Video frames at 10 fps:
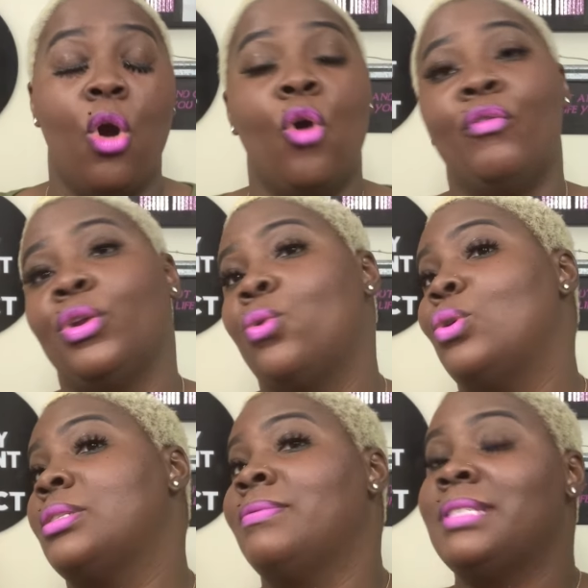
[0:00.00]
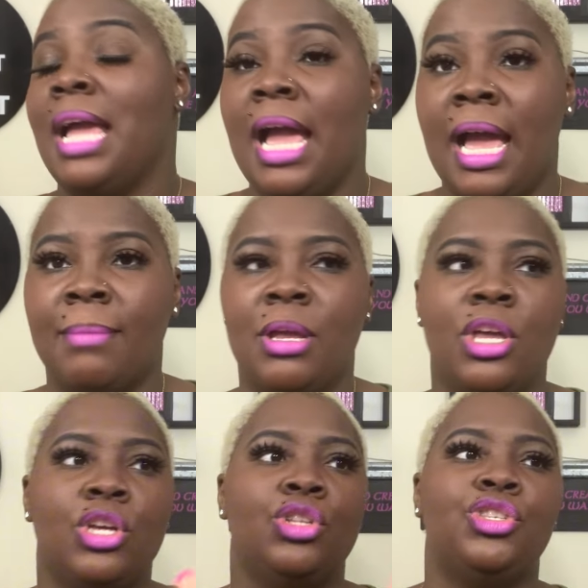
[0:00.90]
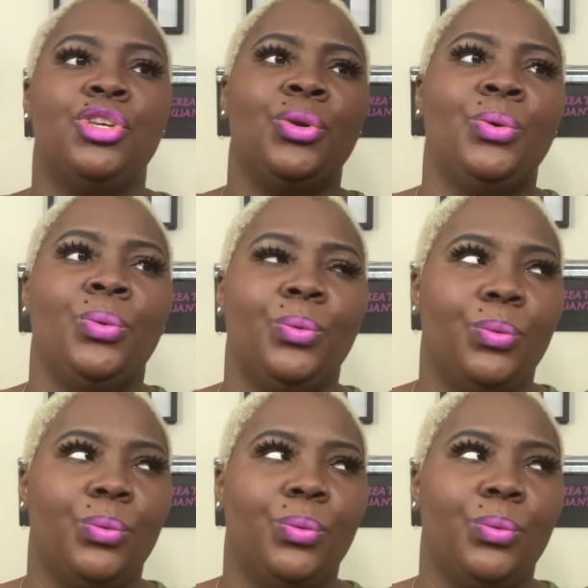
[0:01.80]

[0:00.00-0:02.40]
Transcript: over the course of time to,